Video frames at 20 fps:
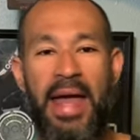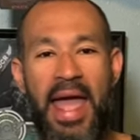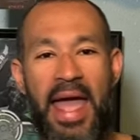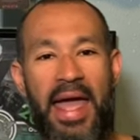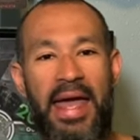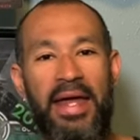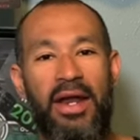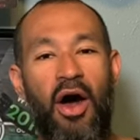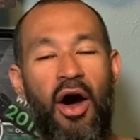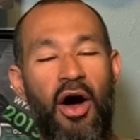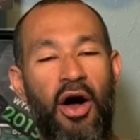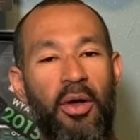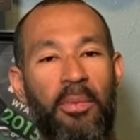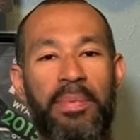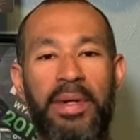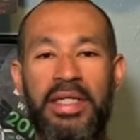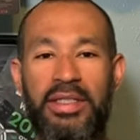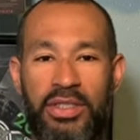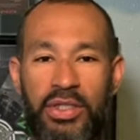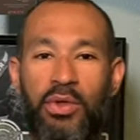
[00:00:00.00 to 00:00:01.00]
and all
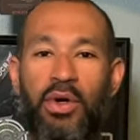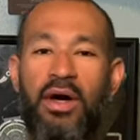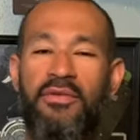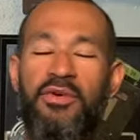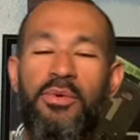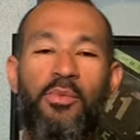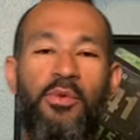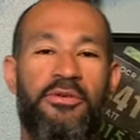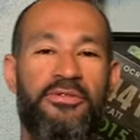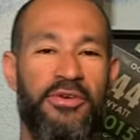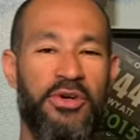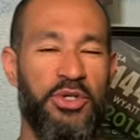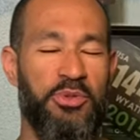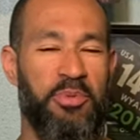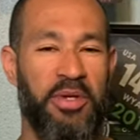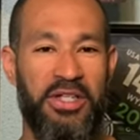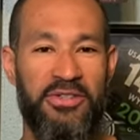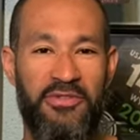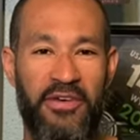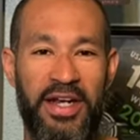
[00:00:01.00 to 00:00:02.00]
but two of them were first
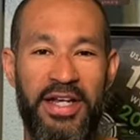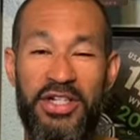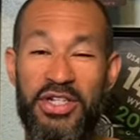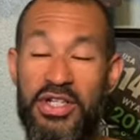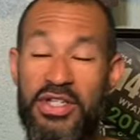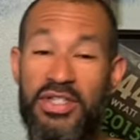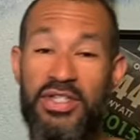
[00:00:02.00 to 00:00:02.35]
place finishes.